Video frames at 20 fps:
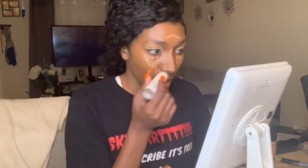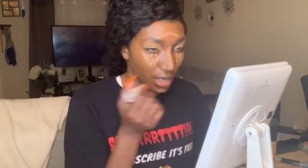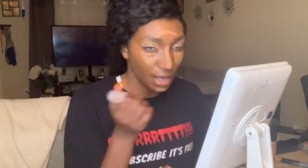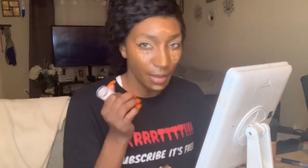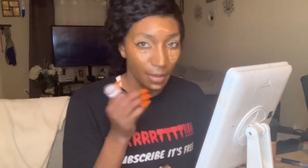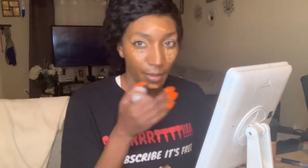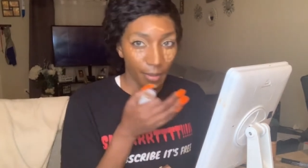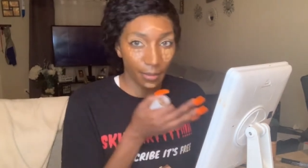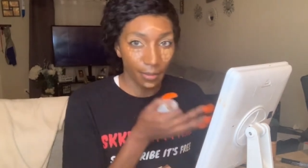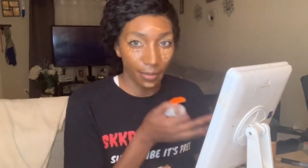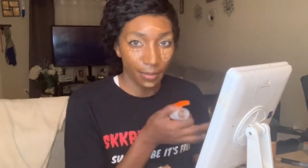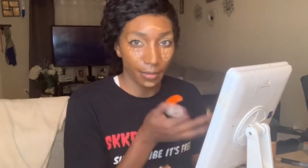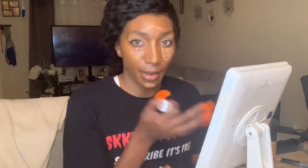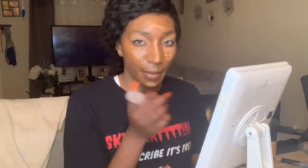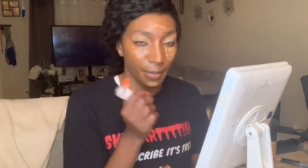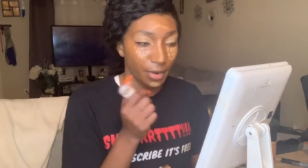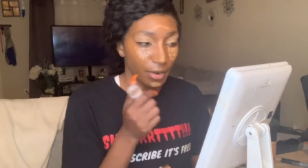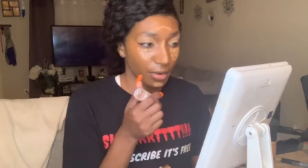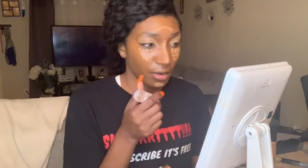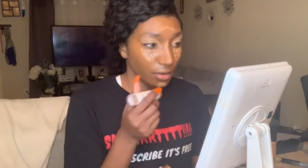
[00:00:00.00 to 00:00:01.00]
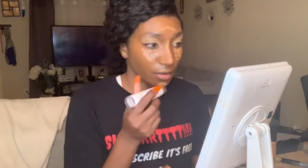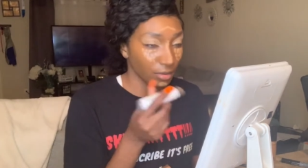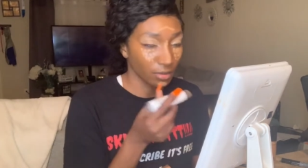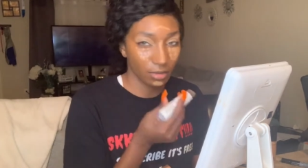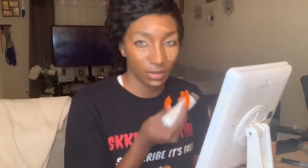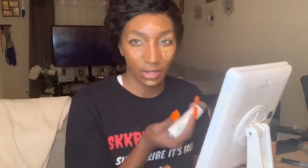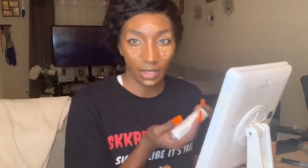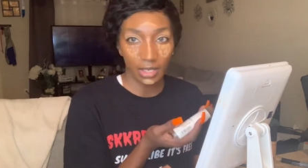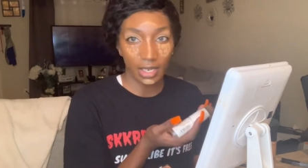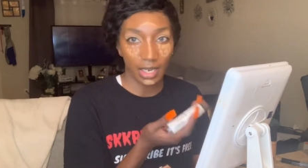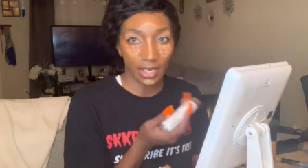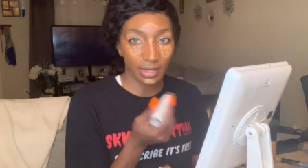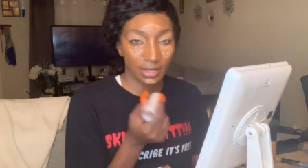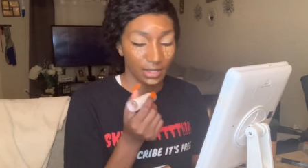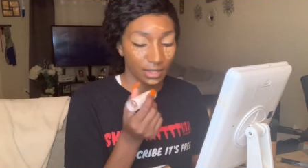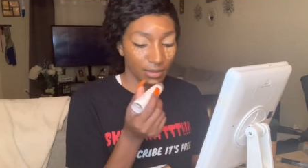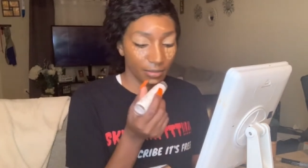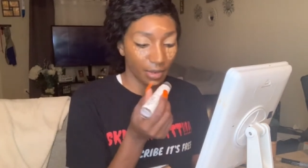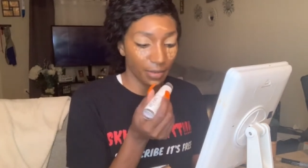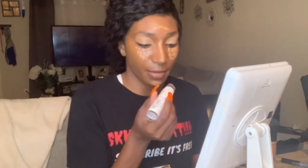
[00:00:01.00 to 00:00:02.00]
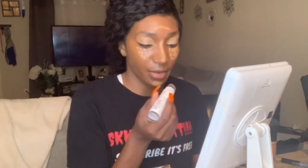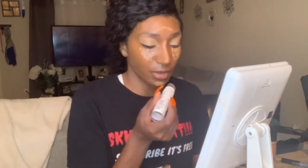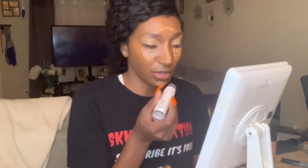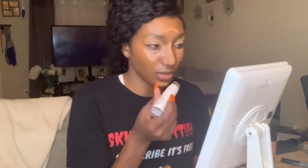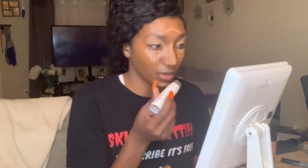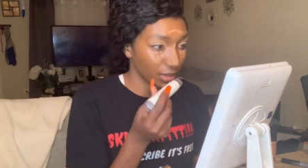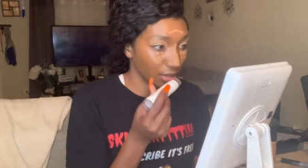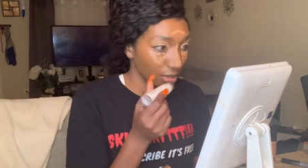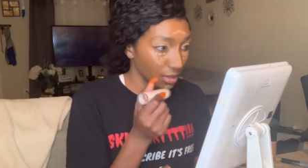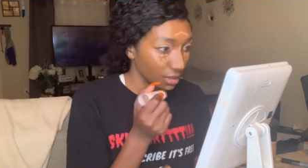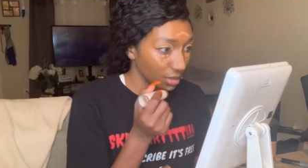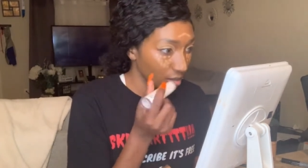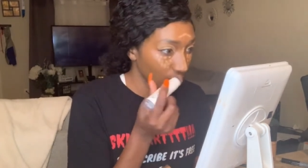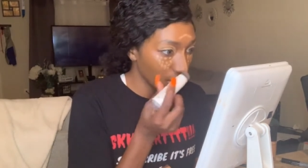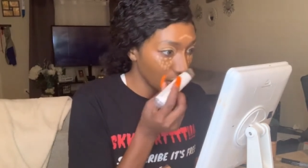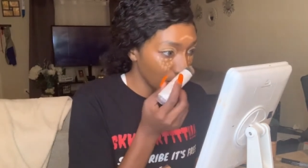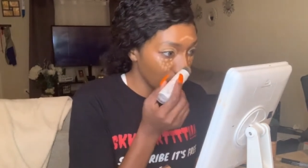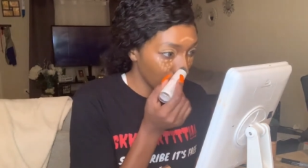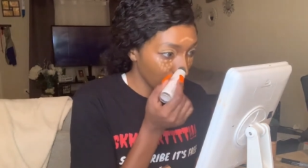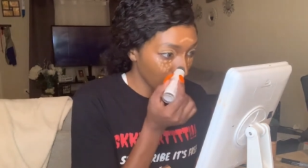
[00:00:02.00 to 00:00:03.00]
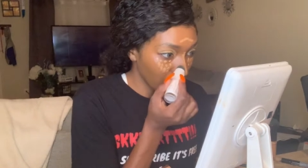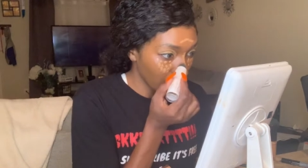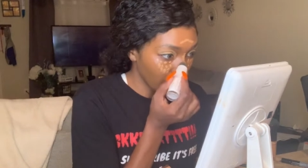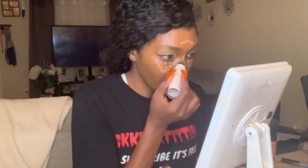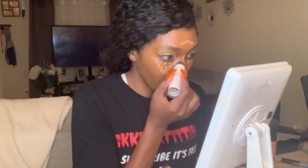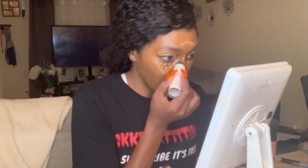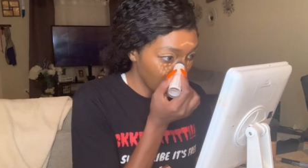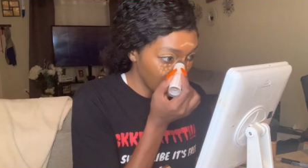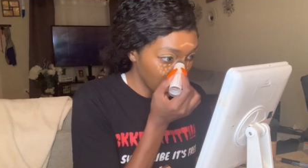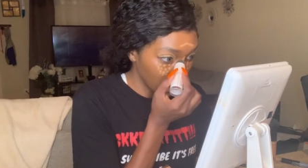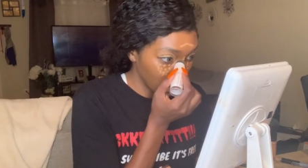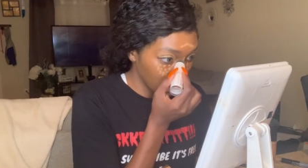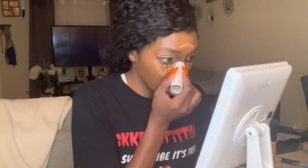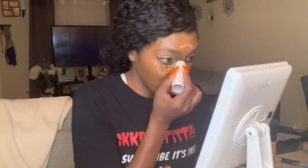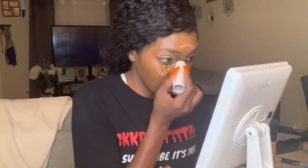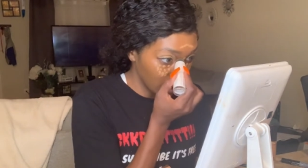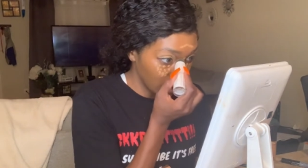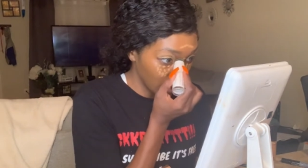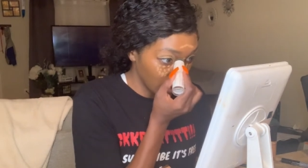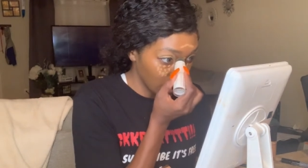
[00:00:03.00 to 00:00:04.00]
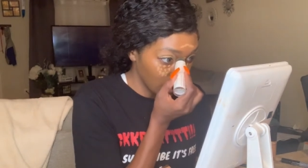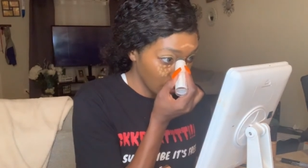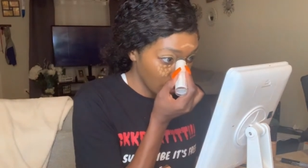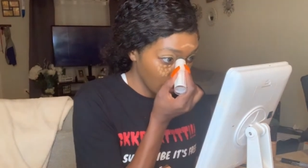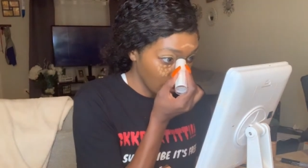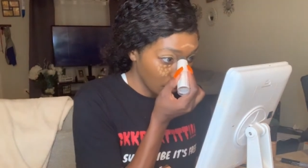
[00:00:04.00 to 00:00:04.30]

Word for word: And my mirror, yeah, y'all can see it. My mirror's right here. On the camera, y'all can see it